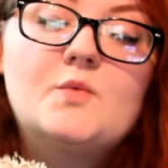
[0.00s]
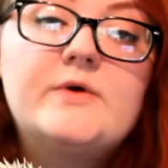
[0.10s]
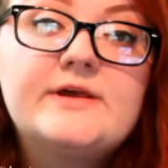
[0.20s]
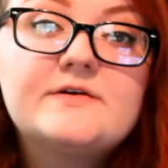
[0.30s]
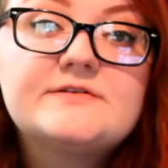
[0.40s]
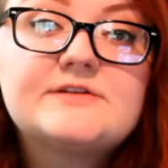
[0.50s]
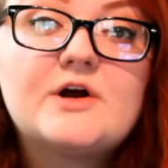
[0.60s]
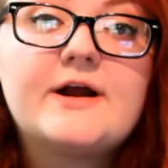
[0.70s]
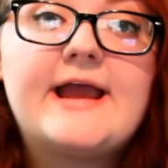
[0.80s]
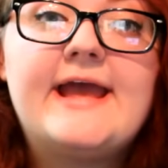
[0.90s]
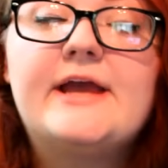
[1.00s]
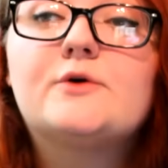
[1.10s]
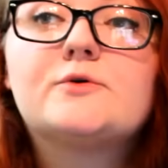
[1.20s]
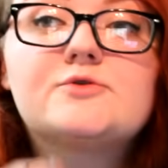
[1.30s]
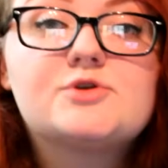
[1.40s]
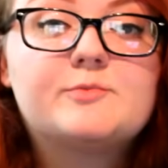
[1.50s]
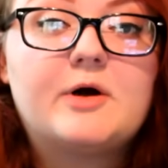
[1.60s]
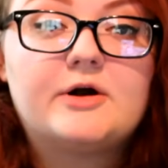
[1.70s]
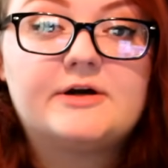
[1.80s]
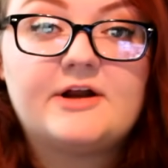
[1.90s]
Wheels are a crucial
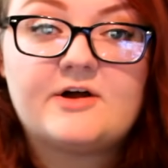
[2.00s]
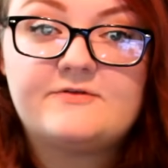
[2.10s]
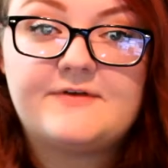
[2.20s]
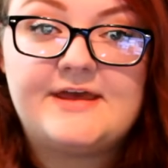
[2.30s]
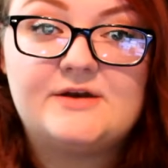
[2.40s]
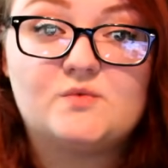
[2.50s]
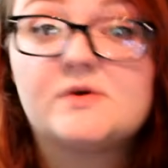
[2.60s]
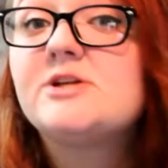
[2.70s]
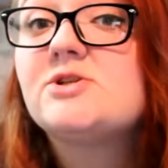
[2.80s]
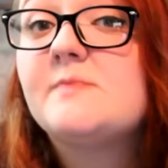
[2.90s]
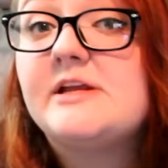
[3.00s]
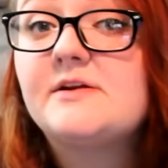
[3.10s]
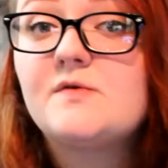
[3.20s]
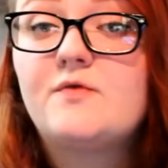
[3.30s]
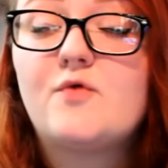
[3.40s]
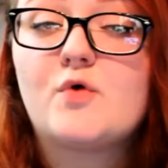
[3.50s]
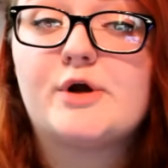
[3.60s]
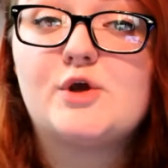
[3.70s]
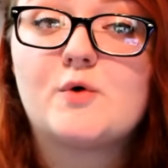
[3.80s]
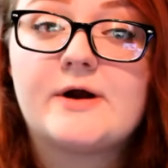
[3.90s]
part of enrichment for
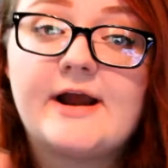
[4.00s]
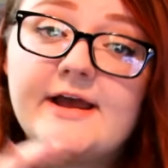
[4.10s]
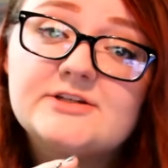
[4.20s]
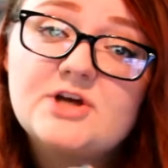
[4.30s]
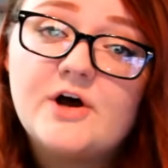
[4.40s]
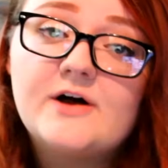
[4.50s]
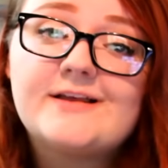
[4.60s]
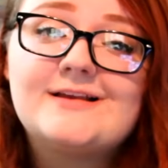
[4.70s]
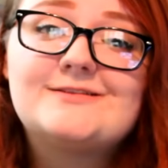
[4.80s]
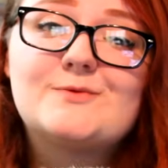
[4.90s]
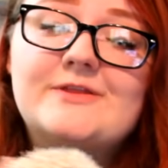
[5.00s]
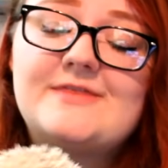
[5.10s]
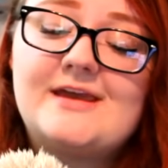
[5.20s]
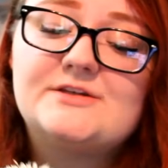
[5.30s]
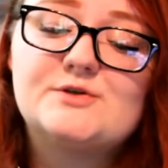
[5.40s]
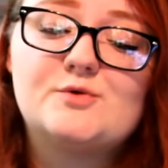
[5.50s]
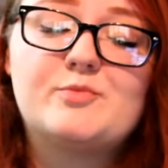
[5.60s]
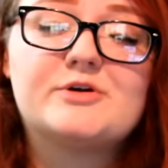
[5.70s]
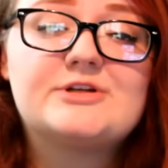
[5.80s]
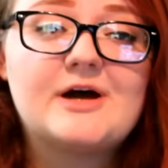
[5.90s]
your hedgehog. It's what they do
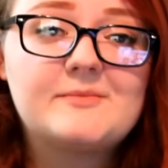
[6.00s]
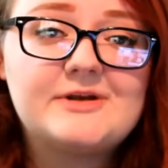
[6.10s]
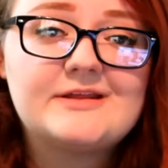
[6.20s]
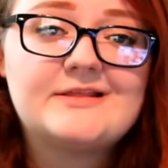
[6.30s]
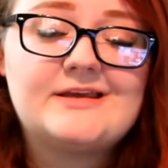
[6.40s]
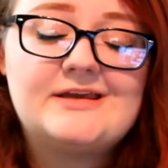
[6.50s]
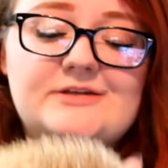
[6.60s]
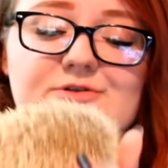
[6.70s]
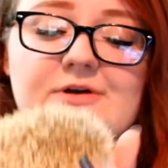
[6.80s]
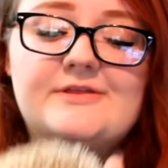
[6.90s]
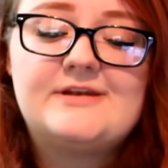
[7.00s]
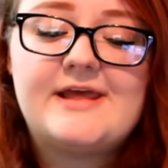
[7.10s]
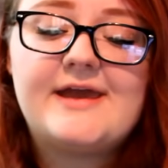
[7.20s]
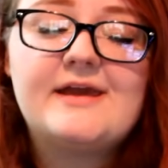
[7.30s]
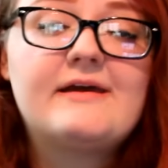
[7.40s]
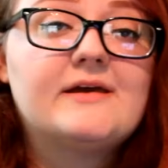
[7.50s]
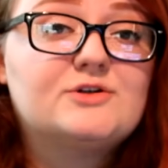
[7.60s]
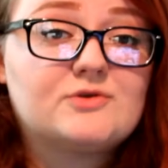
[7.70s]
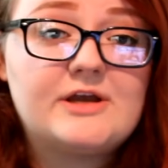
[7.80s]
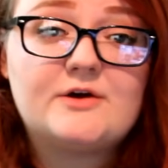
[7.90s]
predominantly during the night.
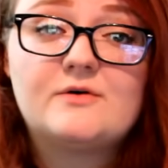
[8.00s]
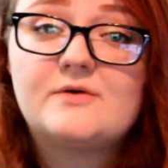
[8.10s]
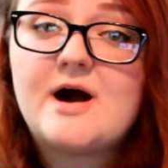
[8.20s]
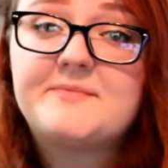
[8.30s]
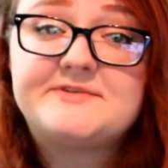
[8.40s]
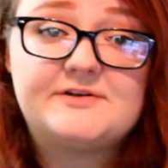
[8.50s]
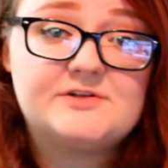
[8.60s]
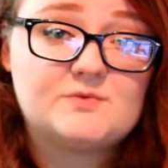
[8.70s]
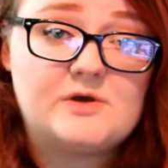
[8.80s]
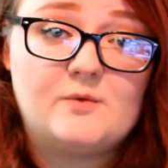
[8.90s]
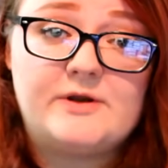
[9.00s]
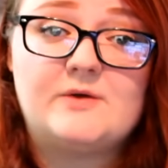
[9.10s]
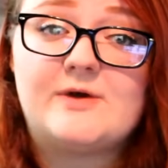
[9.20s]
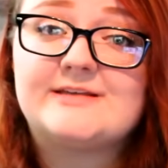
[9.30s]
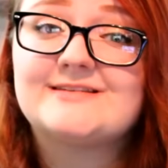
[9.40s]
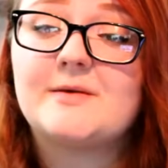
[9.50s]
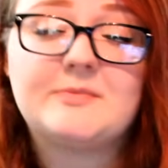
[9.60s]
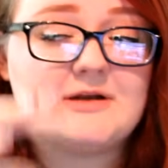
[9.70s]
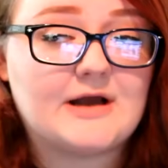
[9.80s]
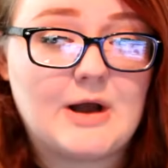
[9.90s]
Draco hops on his wheel when he wakes up,
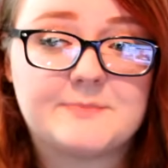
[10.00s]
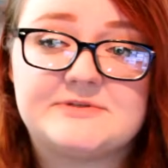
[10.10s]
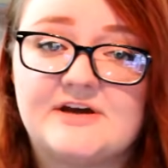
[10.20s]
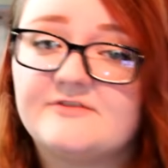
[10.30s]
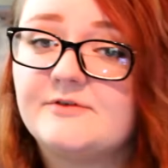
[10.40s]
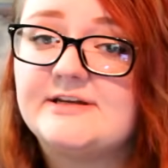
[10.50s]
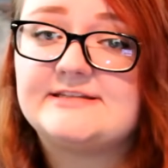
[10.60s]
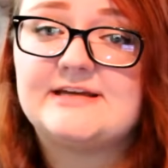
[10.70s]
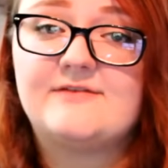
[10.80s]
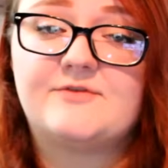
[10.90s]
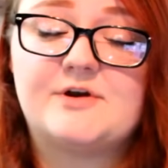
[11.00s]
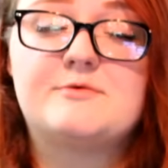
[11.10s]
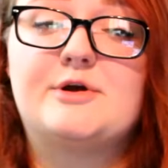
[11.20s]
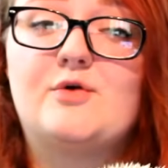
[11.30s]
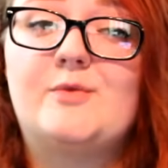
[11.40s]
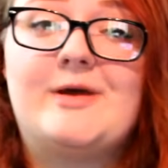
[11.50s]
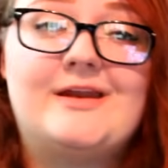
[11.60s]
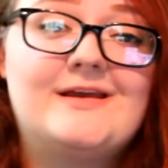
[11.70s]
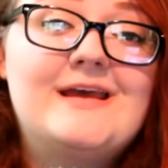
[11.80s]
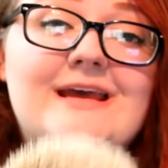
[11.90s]
and he hops off when it's time for him to go to bed.